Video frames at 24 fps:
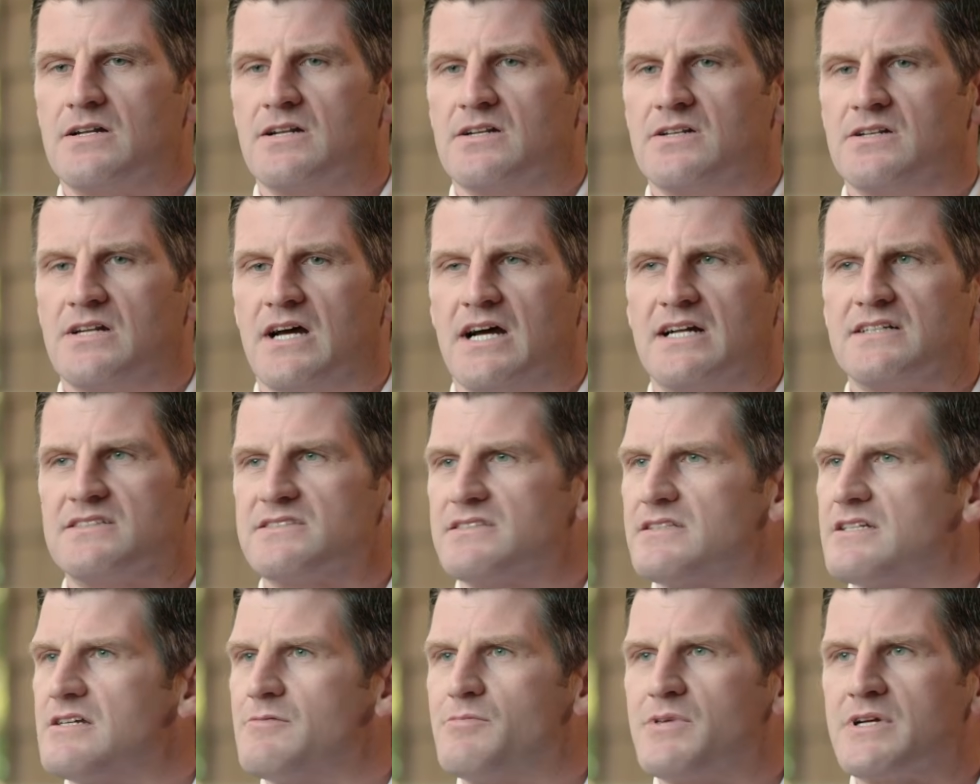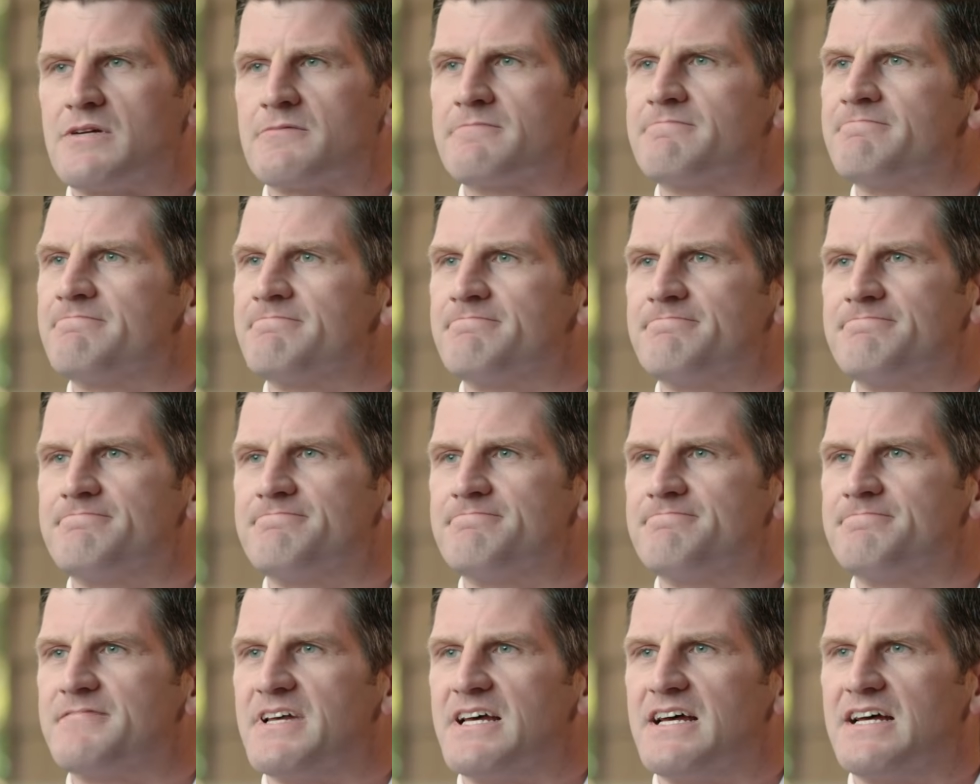Not sleeping,
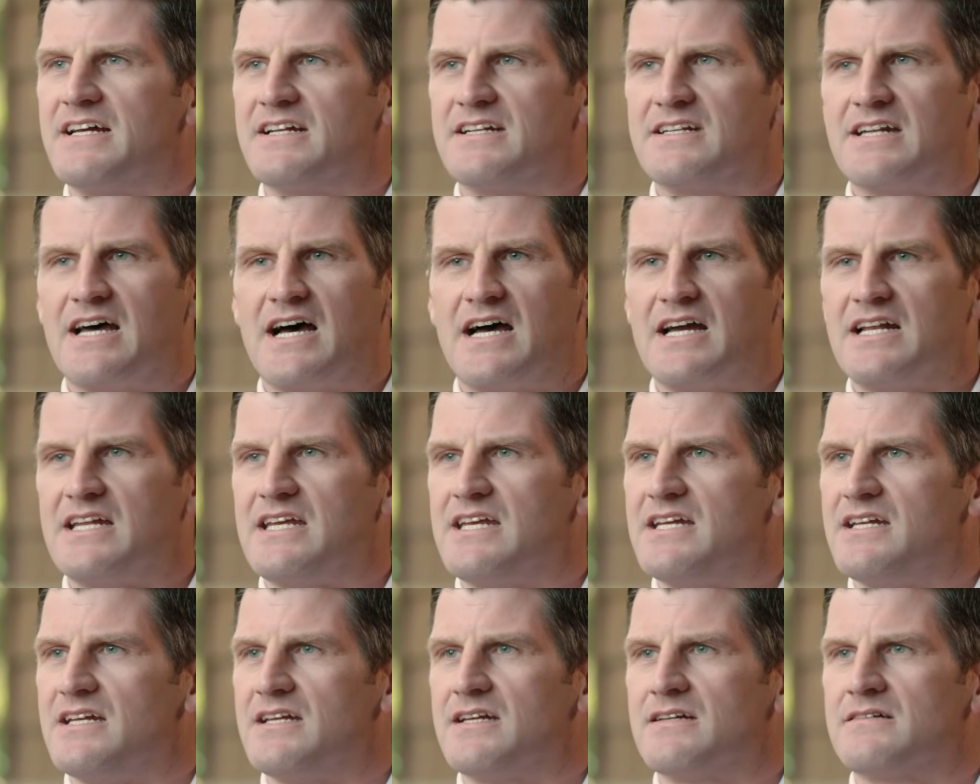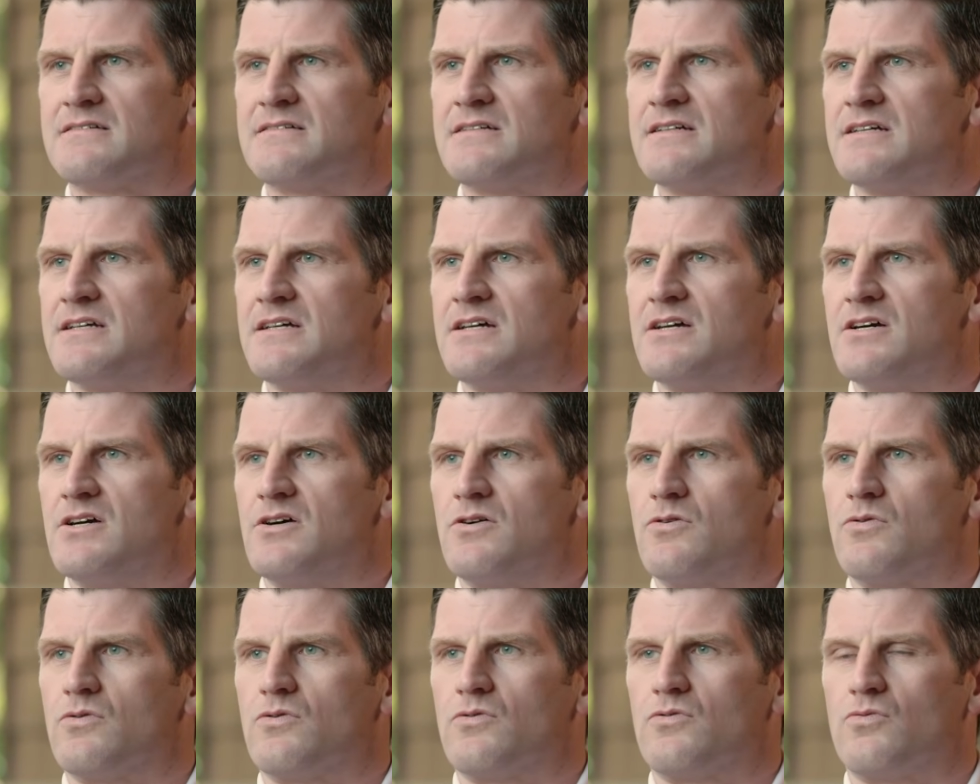not eating,
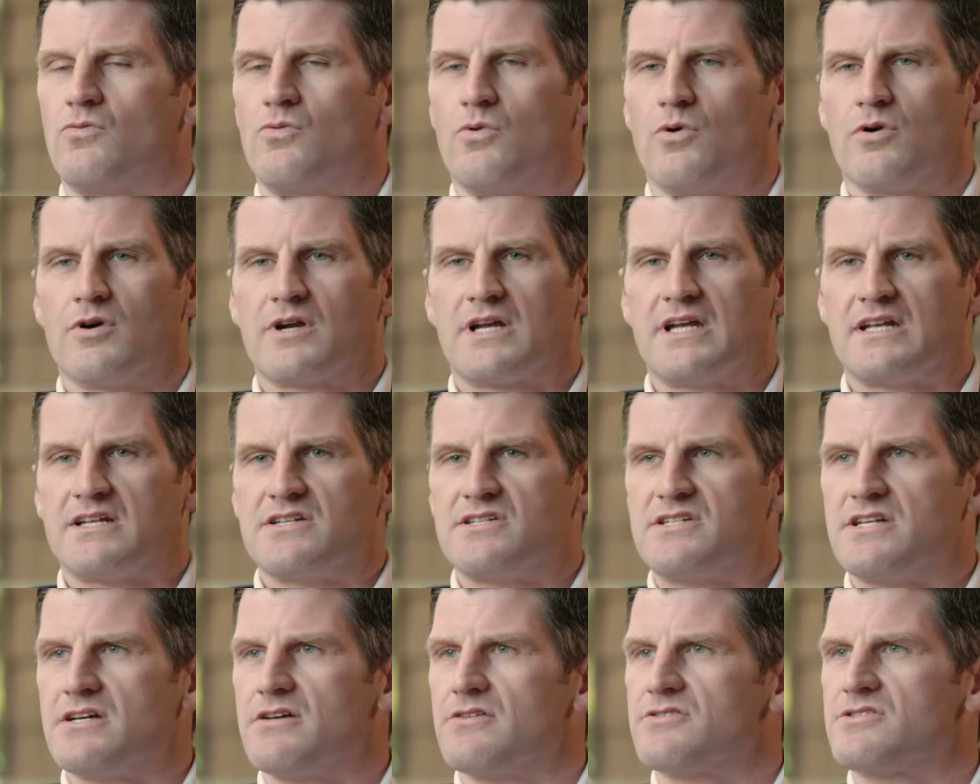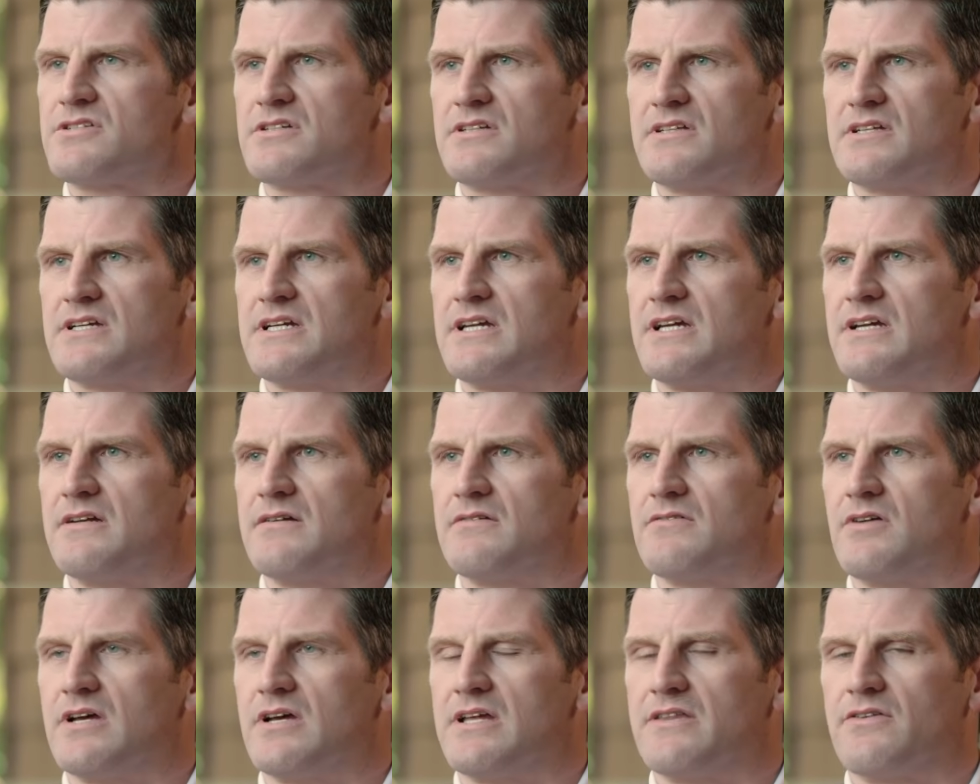working
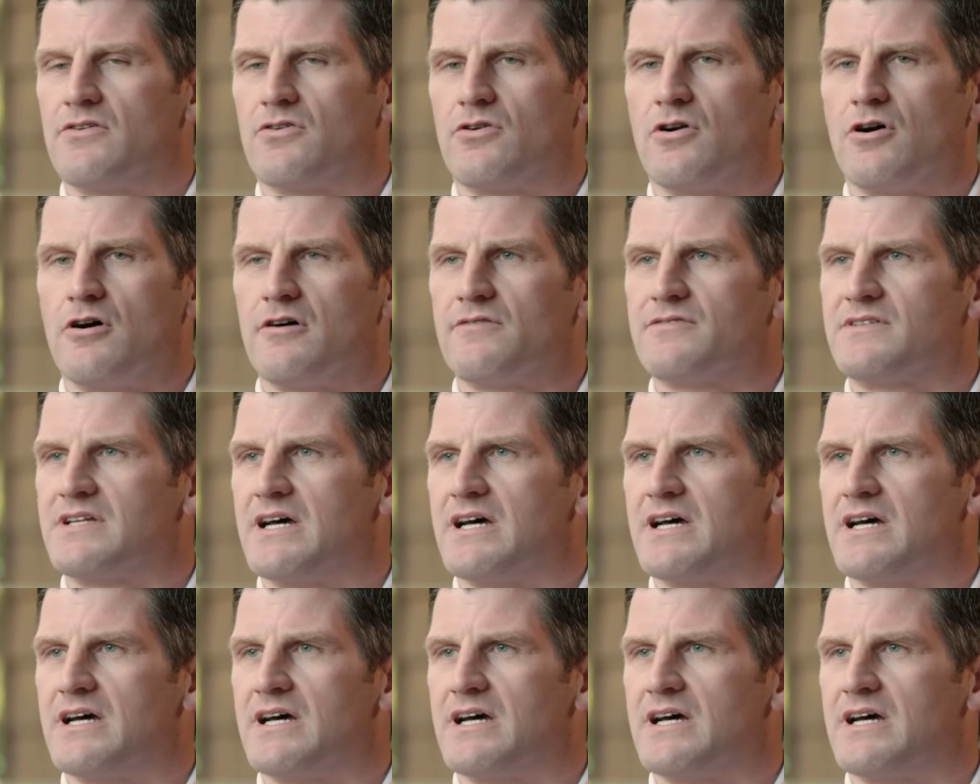diligently in their off